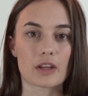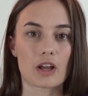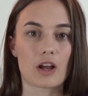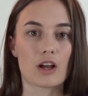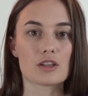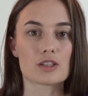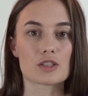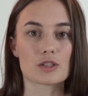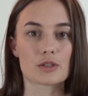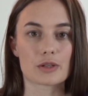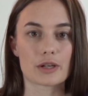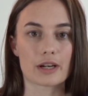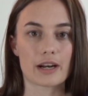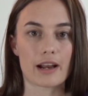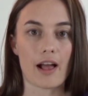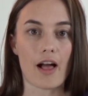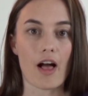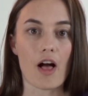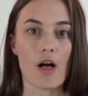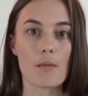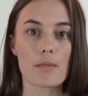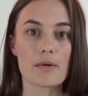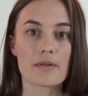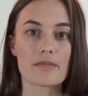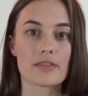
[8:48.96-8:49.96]
also going to
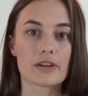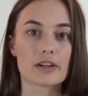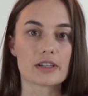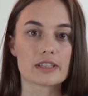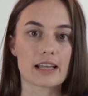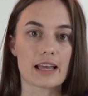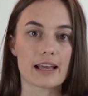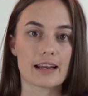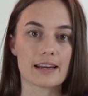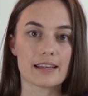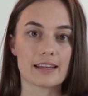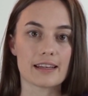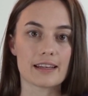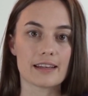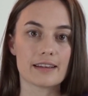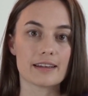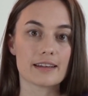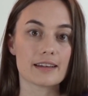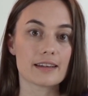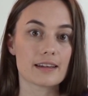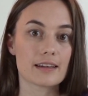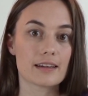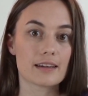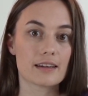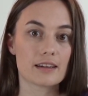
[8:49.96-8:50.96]
help if there's
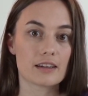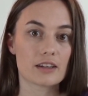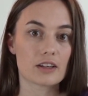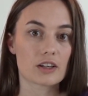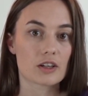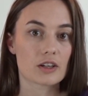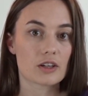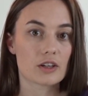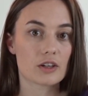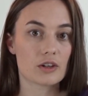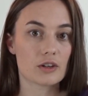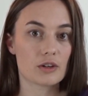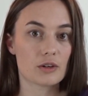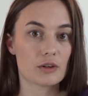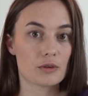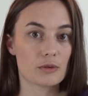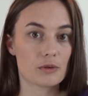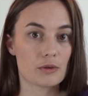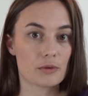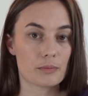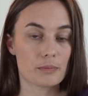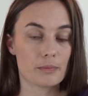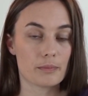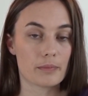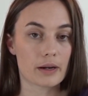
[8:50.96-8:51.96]
any
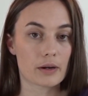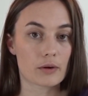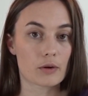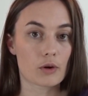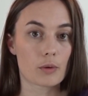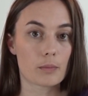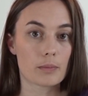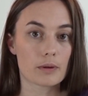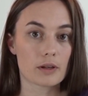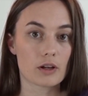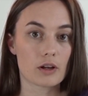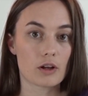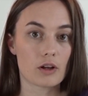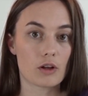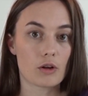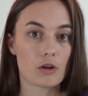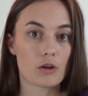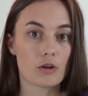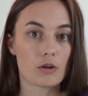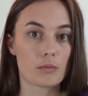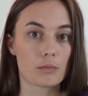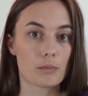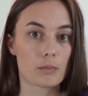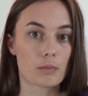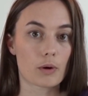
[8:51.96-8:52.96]

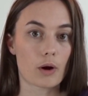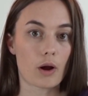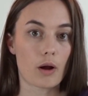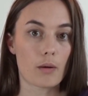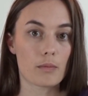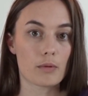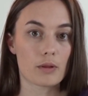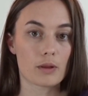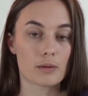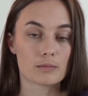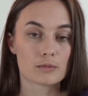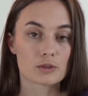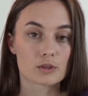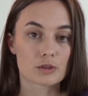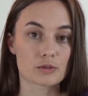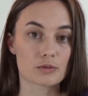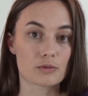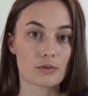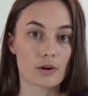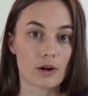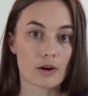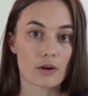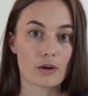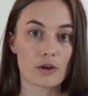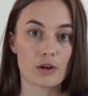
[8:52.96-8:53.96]
microbial problems or
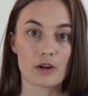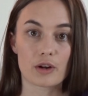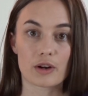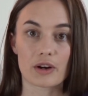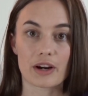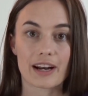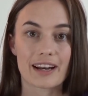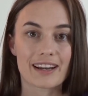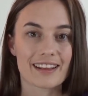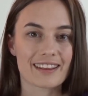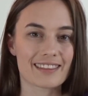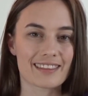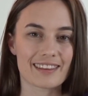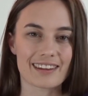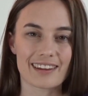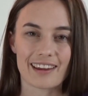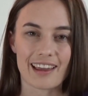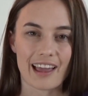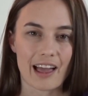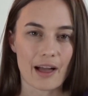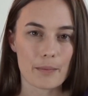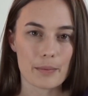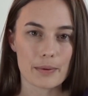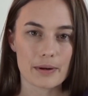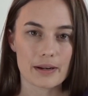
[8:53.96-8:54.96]
fungal or anything
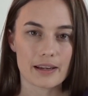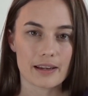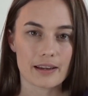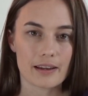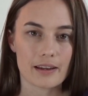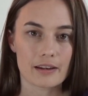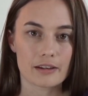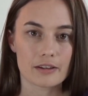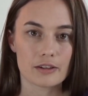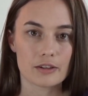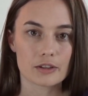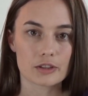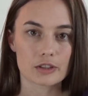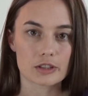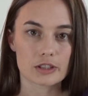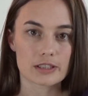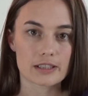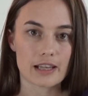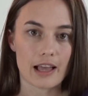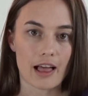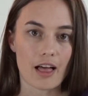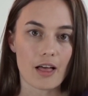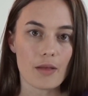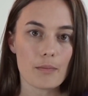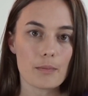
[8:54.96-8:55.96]
happening in your
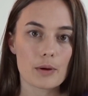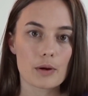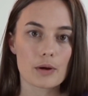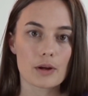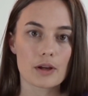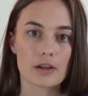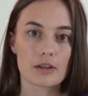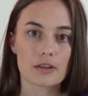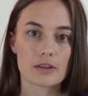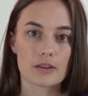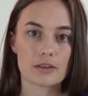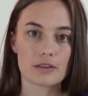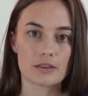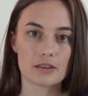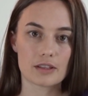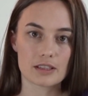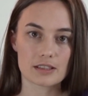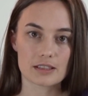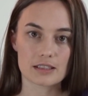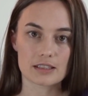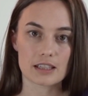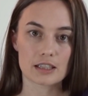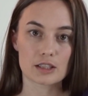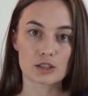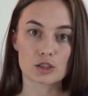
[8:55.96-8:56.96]
scalp. These
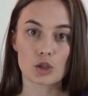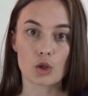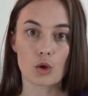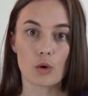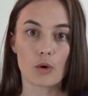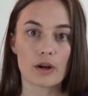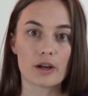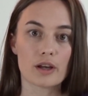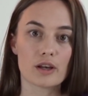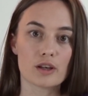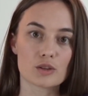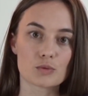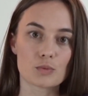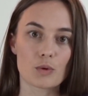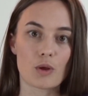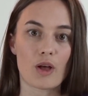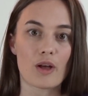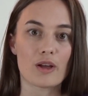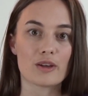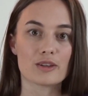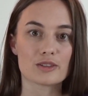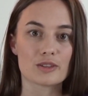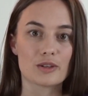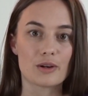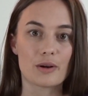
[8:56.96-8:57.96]
essential oils will
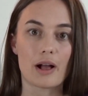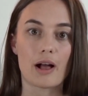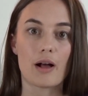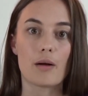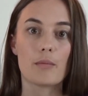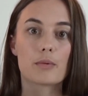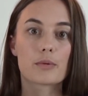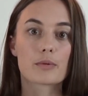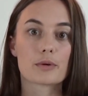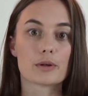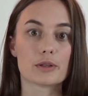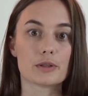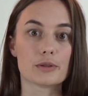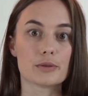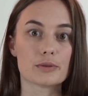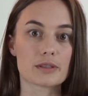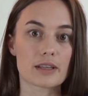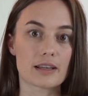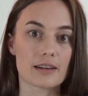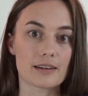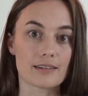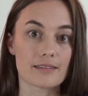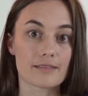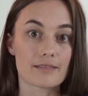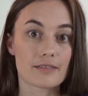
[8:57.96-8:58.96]
also help reduce
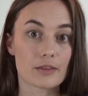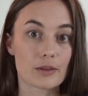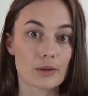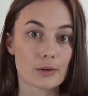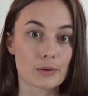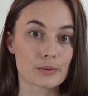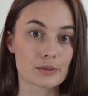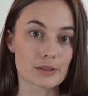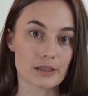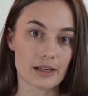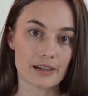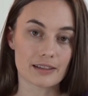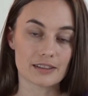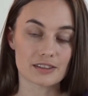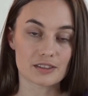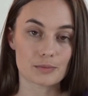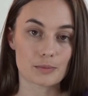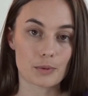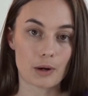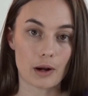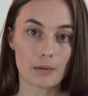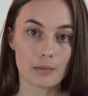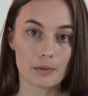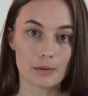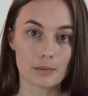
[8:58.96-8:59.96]
any of those kinds of
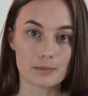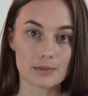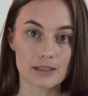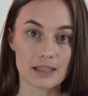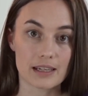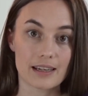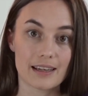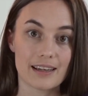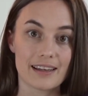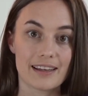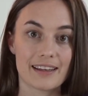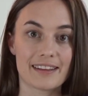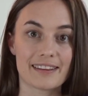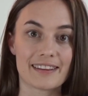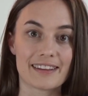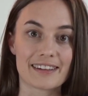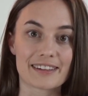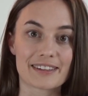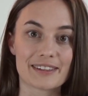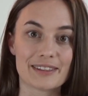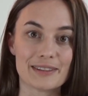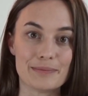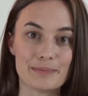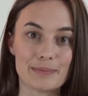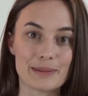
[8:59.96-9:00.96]
problems that
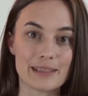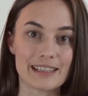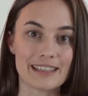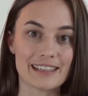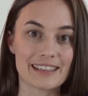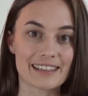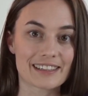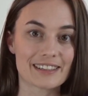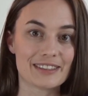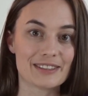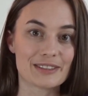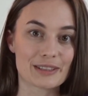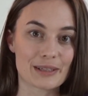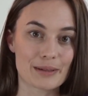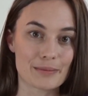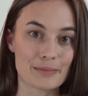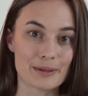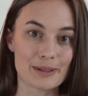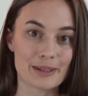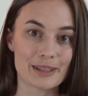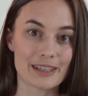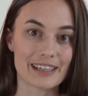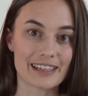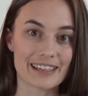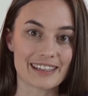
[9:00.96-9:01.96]
could be
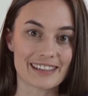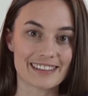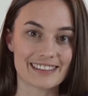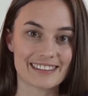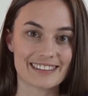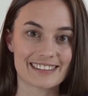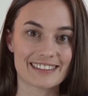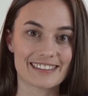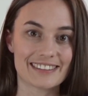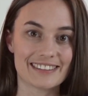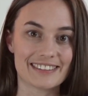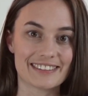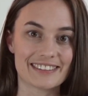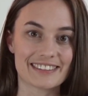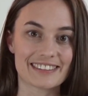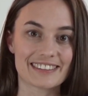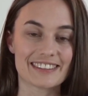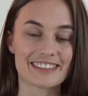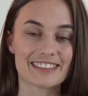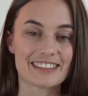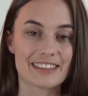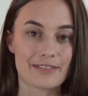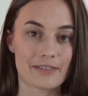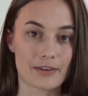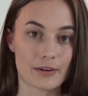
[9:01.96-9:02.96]
contributing to
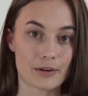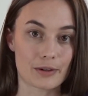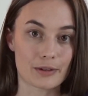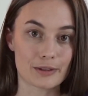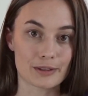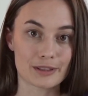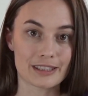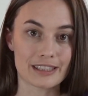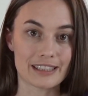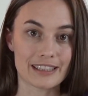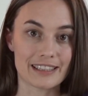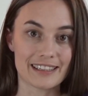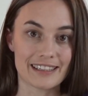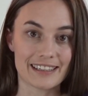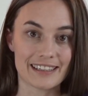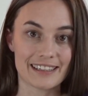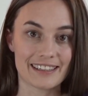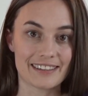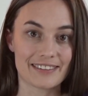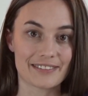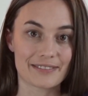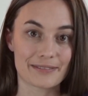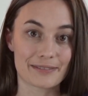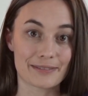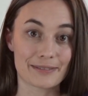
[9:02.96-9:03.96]
your difficulty
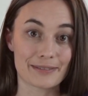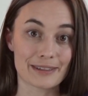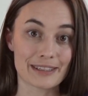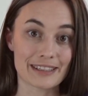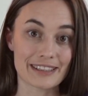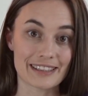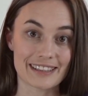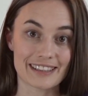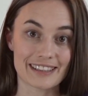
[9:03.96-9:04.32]
with